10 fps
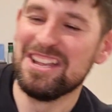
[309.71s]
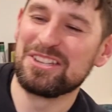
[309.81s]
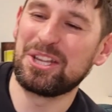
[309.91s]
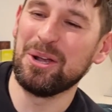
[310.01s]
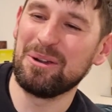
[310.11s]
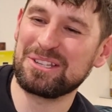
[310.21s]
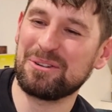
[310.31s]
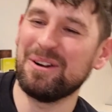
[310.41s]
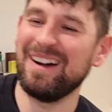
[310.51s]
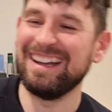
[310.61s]
So it's
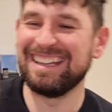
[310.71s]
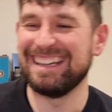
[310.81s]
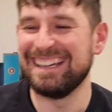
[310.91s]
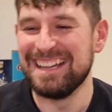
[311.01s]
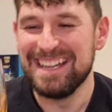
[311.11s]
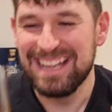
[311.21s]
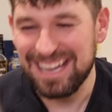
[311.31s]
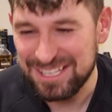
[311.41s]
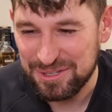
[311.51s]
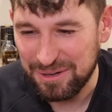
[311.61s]
quite
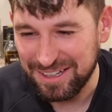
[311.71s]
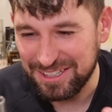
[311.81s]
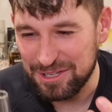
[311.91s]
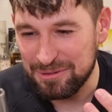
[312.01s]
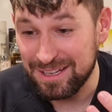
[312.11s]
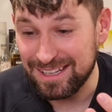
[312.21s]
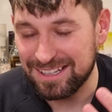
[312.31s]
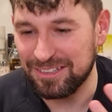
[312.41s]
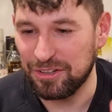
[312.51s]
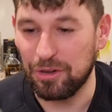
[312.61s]
a
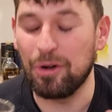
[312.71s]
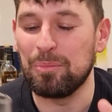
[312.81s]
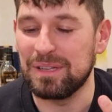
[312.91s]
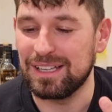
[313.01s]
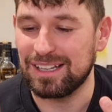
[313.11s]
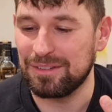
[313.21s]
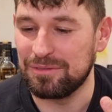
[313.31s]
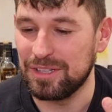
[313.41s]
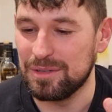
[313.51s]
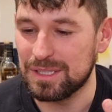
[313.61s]
unique, albeit
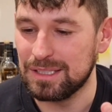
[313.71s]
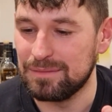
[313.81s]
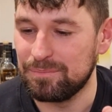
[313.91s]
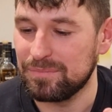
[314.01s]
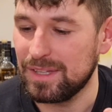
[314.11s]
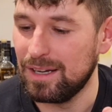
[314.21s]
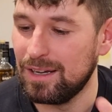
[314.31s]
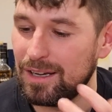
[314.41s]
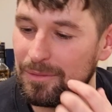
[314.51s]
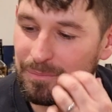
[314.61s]
confusing,
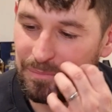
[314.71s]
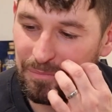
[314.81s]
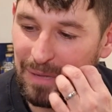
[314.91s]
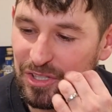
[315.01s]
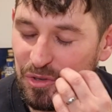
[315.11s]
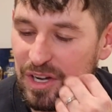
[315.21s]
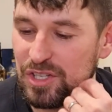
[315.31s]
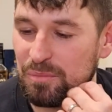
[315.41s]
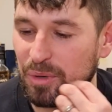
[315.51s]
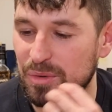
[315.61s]

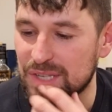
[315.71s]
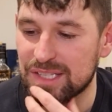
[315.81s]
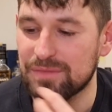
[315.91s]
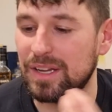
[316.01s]
maturation process.